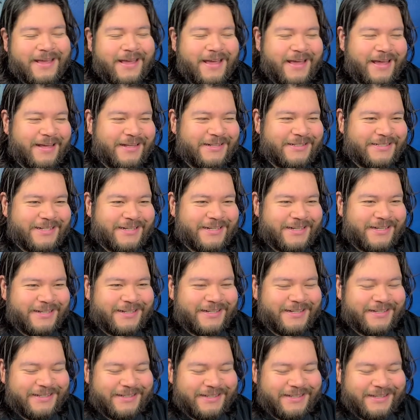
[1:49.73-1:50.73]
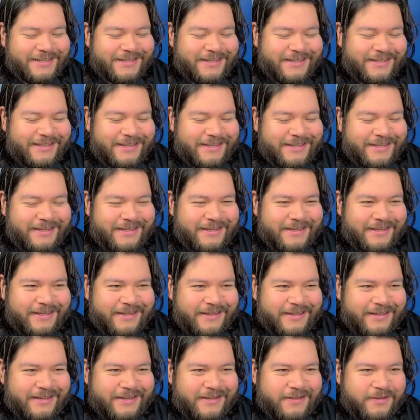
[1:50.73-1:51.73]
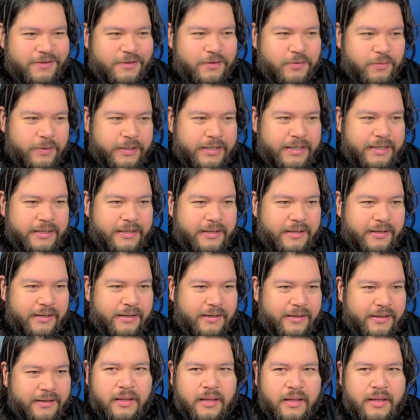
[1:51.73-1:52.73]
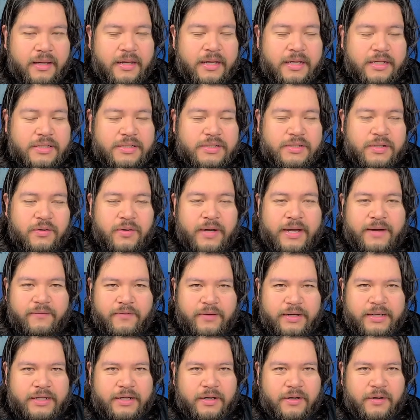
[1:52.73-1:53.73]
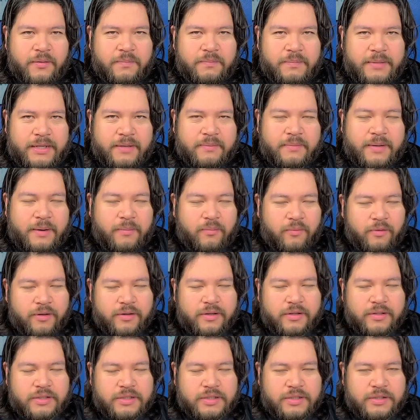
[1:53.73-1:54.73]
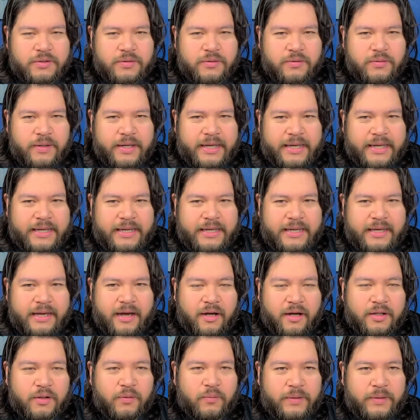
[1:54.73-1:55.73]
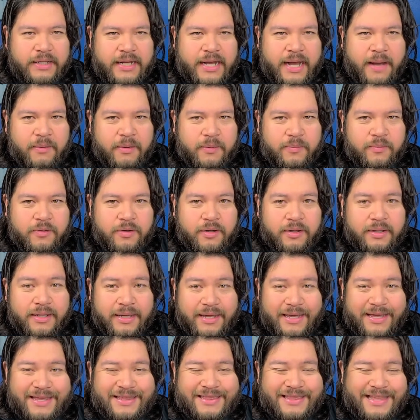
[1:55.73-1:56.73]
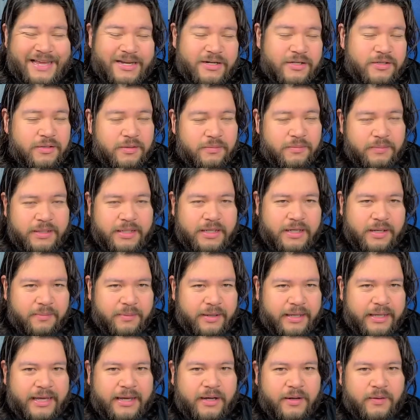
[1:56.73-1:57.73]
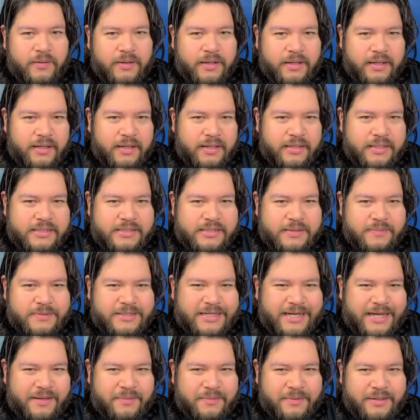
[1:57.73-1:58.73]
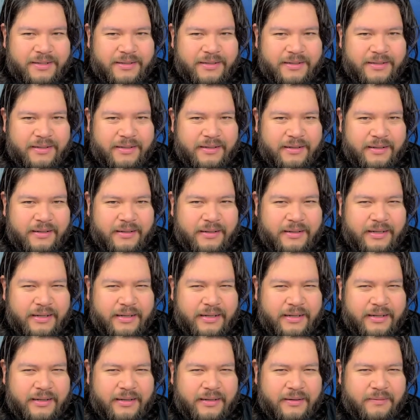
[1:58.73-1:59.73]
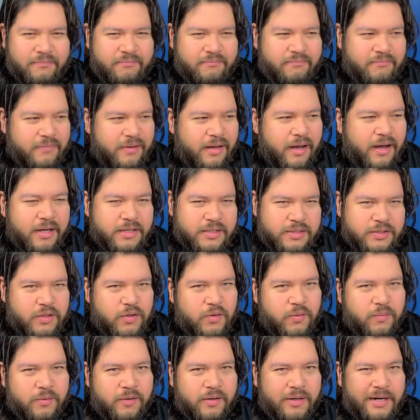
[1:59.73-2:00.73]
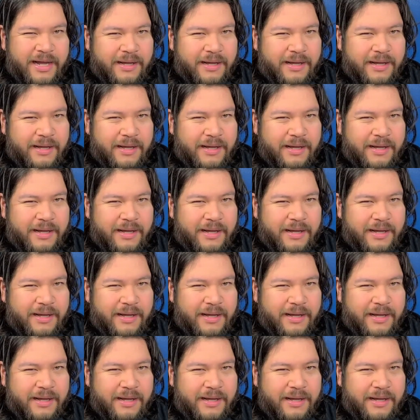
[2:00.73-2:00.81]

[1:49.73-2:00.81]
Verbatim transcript: And uh, uh, three, so every year me and my brother do a Halloween comic book that should be coming out uh, sometime in uh, October.